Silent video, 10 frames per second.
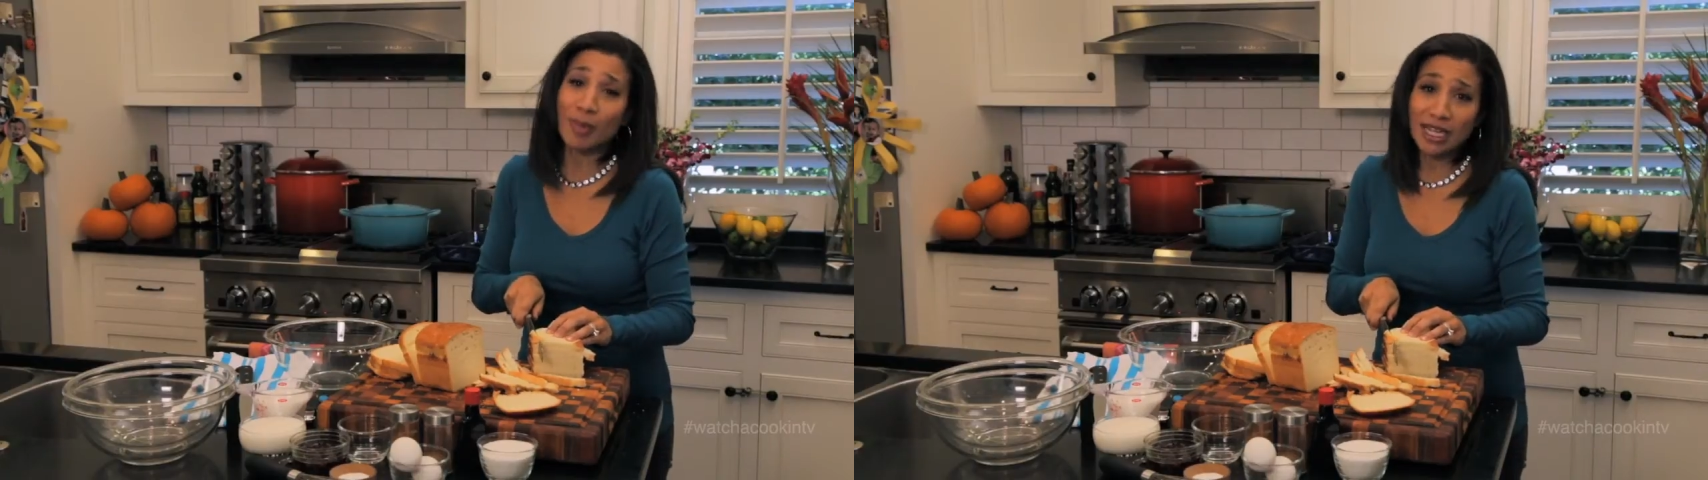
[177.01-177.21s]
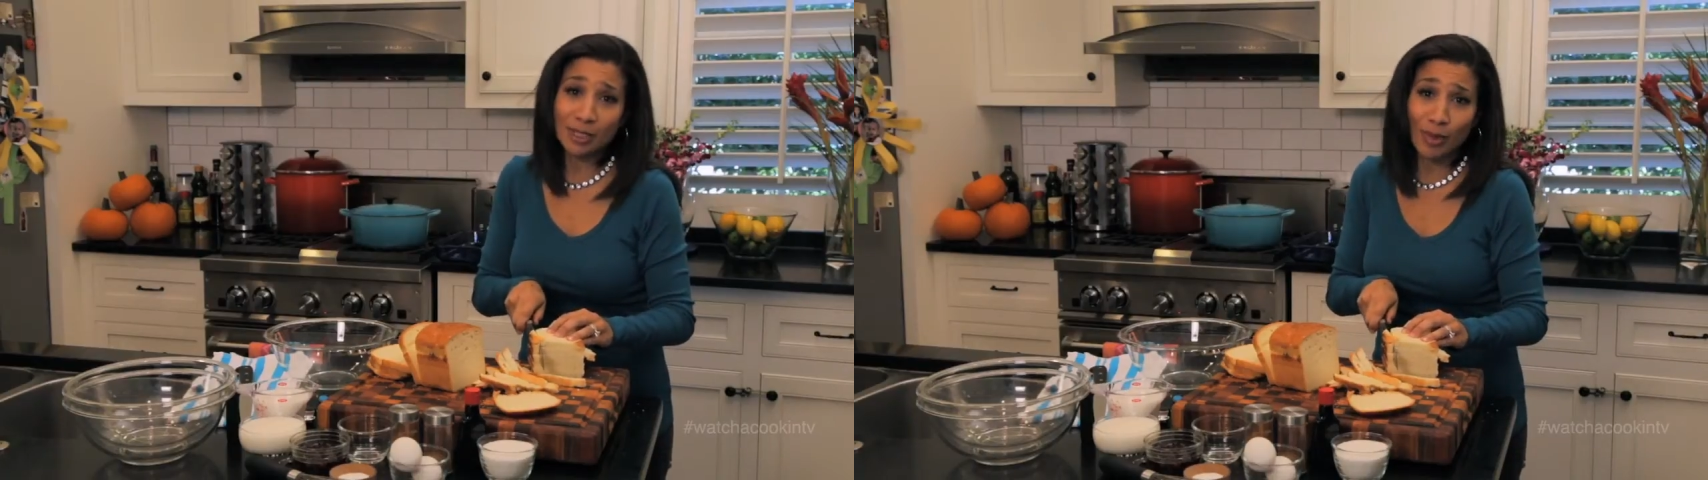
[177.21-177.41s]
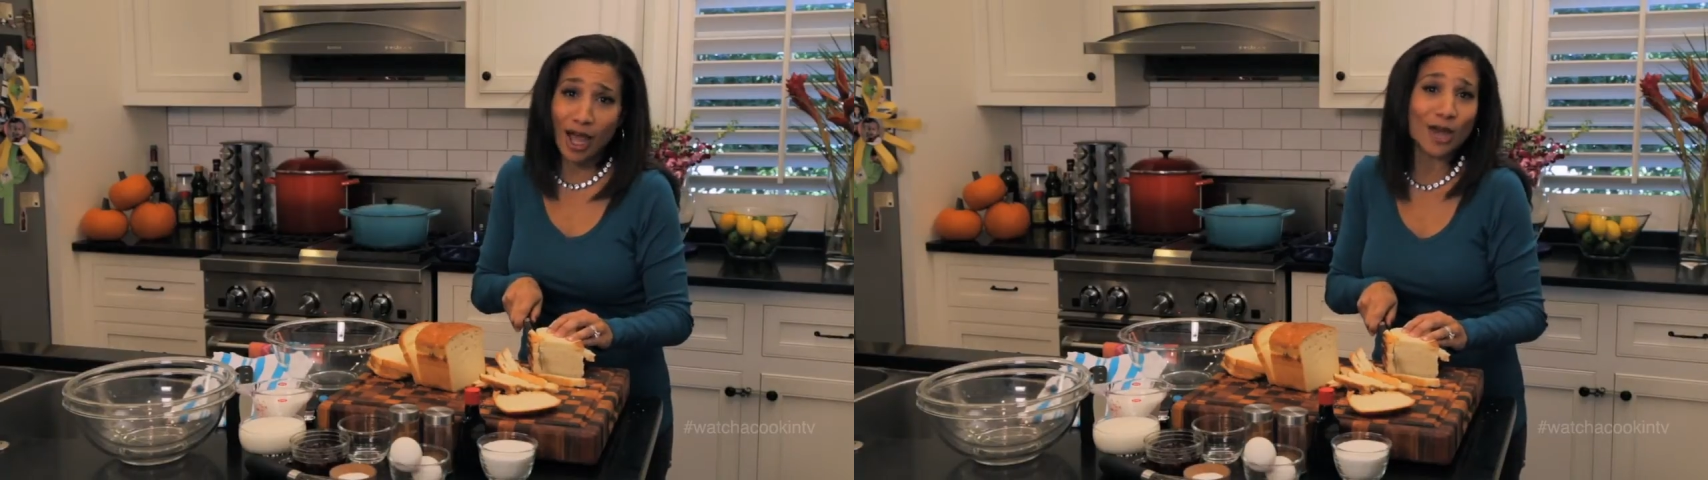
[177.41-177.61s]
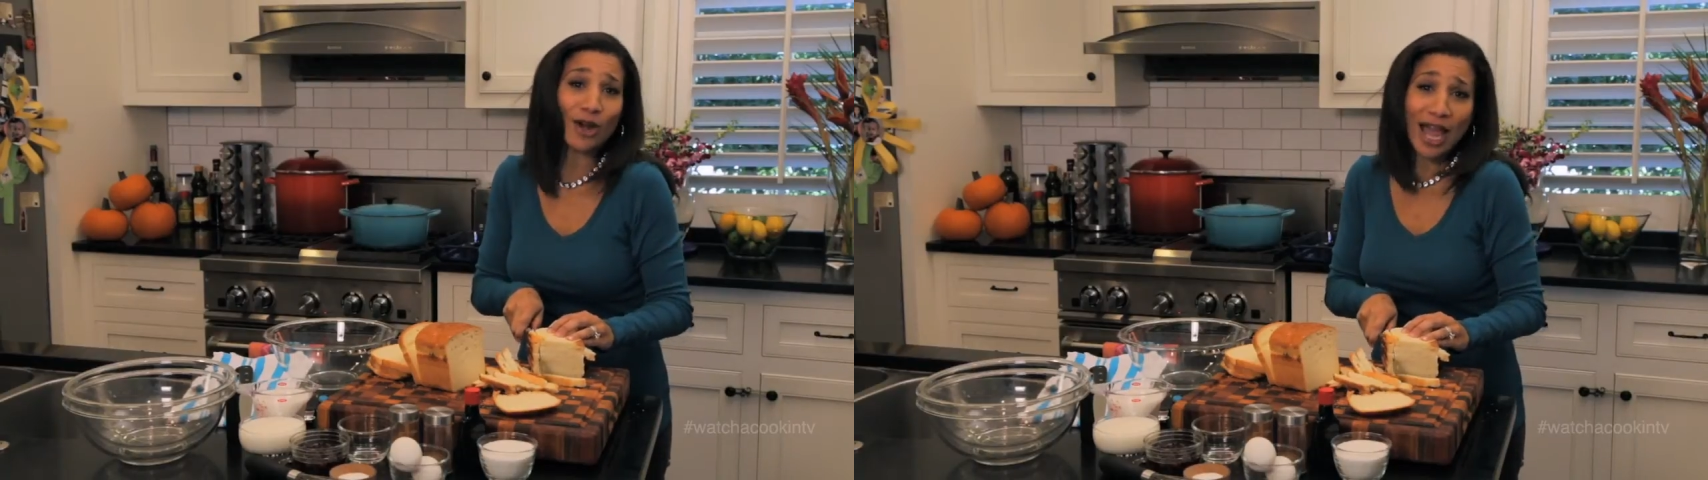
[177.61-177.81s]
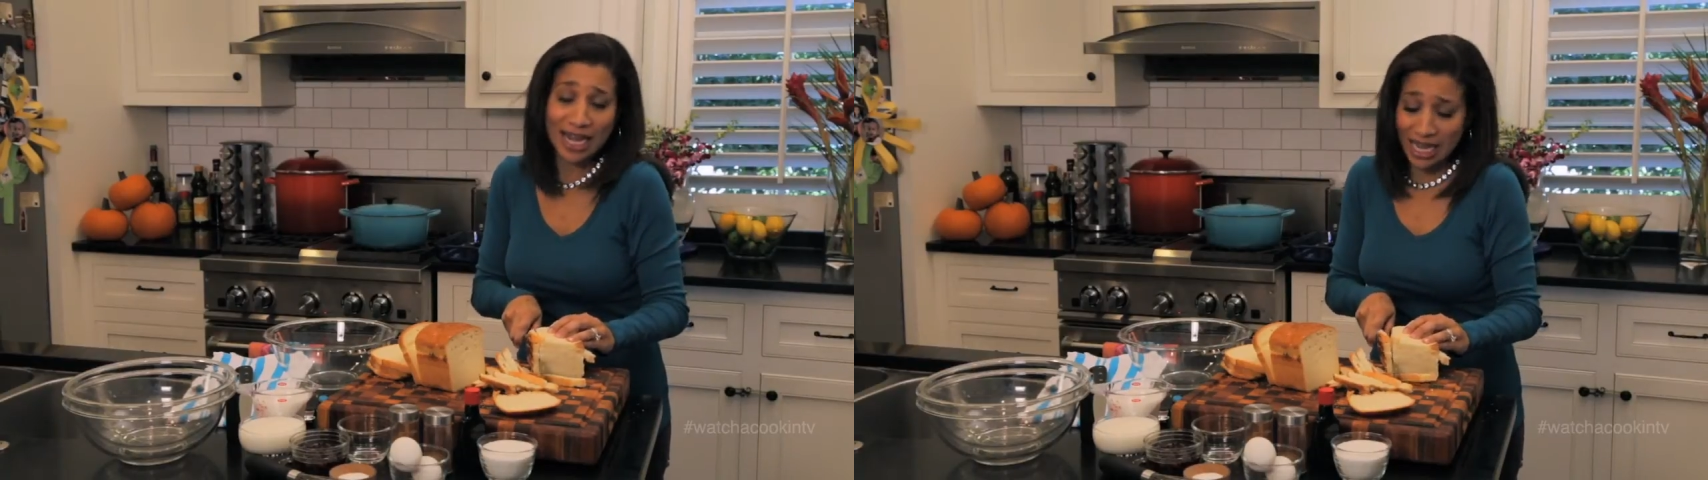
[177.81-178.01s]
or a spice
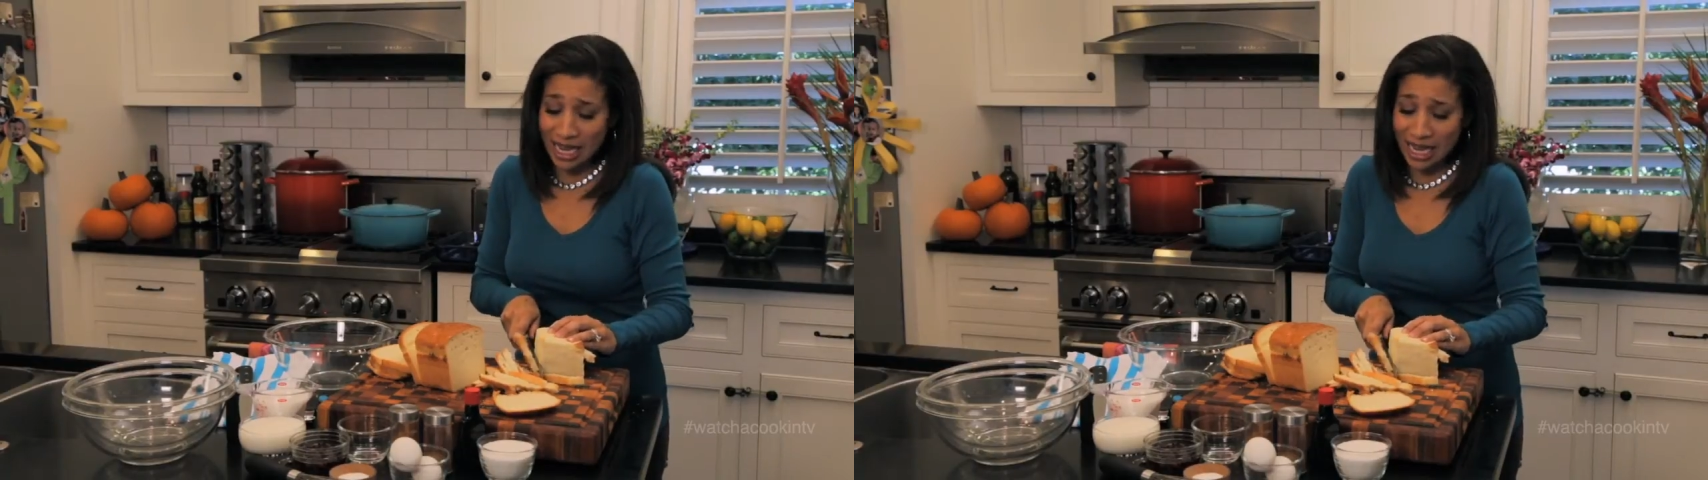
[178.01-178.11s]
bun, or